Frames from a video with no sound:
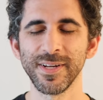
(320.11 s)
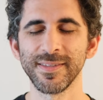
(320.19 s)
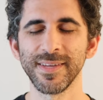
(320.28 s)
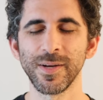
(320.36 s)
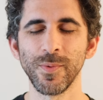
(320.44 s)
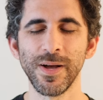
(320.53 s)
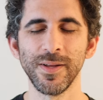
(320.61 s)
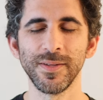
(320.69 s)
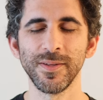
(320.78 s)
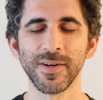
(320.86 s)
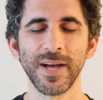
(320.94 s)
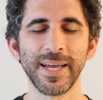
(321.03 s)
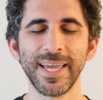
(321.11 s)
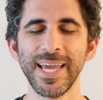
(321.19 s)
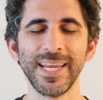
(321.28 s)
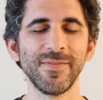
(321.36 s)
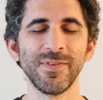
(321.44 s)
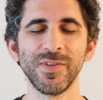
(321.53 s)
It's like, well, look, I
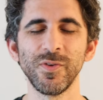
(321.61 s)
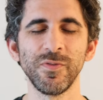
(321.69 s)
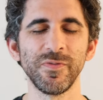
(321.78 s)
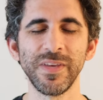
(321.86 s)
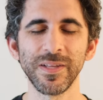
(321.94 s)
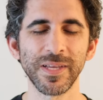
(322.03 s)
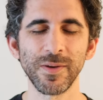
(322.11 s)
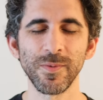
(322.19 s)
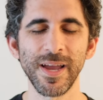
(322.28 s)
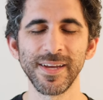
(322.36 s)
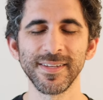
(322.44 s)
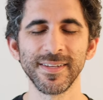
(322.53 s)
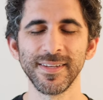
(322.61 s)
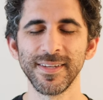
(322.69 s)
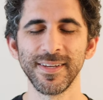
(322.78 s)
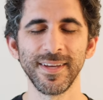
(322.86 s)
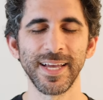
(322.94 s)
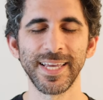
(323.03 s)
can't even do feeling right.
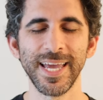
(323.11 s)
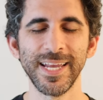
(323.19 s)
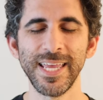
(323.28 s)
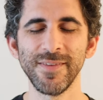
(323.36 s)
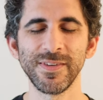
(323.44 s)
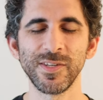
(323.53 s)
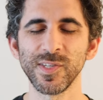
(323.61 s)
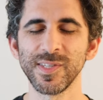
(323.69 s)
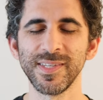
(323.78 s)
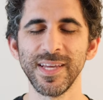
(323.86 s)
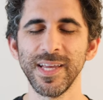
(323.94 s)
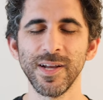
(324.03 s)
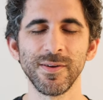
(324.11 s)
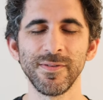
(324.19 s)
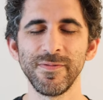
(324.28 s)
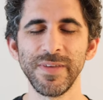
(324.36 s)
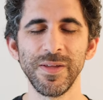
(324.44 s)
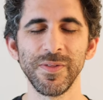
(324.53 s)
I can't even just sit here
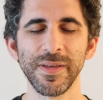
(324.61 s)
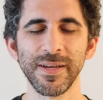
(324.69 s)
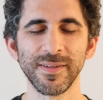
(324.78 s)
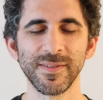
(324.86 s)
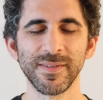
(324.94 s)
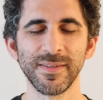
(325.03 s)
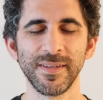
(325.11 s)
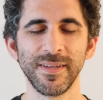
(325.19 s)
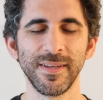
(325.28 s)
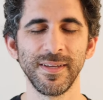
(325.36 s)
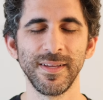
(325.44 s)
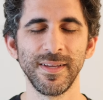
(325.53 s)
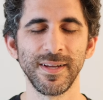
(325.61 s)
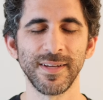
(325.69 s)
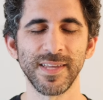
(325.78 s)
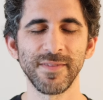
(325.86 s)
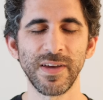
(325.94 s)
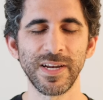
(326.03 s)
and feel things
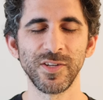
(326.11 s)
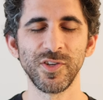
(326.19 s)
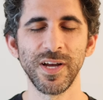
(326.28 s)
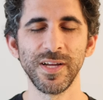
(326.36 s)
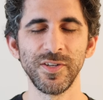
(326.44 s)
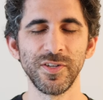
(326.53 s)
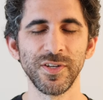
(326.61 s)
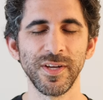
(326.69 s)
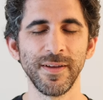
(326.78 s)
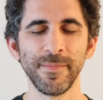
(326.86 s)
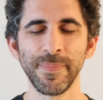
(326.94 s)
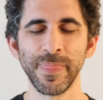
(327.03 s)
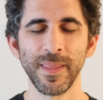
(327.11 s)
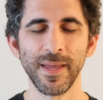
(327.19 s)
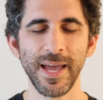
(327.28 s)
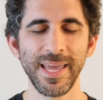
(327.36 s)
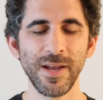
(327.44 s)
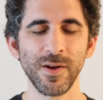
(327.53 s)
because I've got to judge.
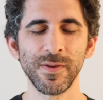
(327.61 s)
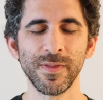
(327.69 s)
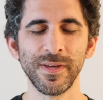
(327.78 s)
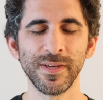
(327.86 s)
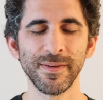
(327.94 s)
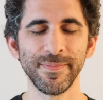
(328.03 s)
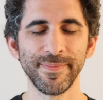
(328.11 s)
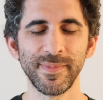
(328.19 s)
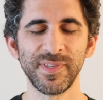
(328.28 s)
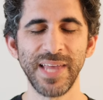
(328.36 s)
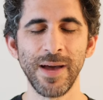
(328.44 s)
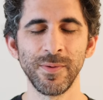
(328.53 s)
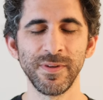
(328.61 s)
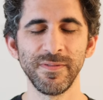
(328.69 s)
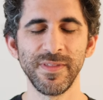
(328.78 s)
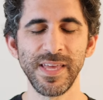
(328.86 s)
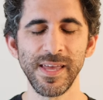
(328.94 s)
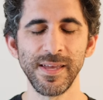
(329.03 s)
I hear the sound
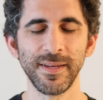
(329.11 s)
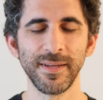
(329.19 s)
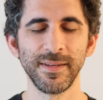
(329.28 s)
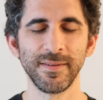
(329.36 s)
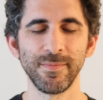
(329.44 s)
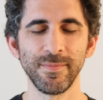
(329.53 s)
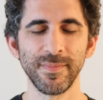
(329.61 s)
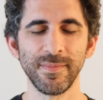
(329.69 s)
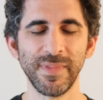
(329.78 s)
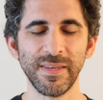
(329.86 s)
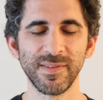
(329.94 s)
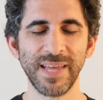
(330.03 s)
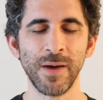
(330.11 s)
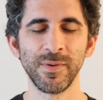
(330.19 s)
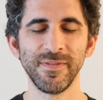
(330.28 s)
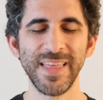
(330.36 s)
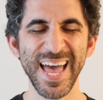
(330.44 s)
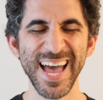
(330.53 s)
of the the sound
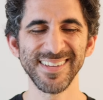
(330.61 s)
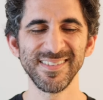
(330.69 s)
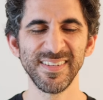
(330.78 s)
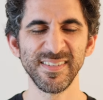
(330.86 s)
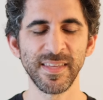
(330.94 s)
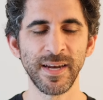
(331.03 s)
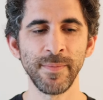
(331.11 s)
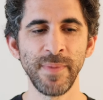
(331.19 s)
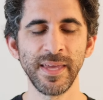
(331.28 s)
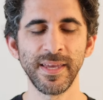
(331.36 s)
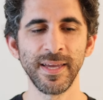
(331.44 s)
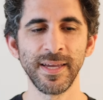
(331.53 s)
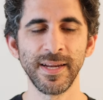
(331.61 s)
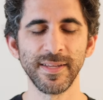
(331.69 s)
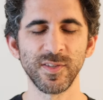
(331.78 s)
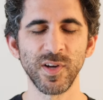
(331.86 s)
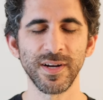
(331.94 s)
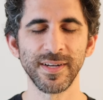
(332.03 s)
of the S's that I'm making and
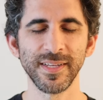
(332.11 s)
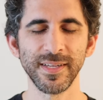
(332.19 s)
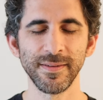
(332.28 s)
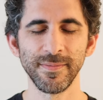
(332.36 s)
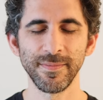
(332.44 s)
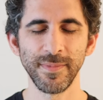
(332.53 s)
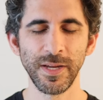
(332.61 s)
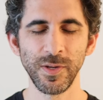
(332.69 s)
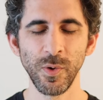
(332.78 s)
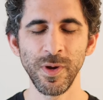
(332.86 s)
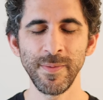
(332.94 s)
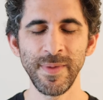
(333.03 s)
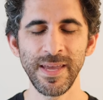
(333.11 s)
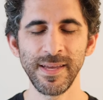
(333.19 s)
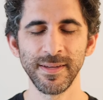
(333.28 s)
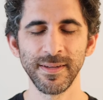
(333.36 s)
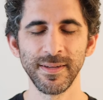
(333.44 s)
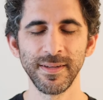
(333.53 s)
it's starting to annoy me.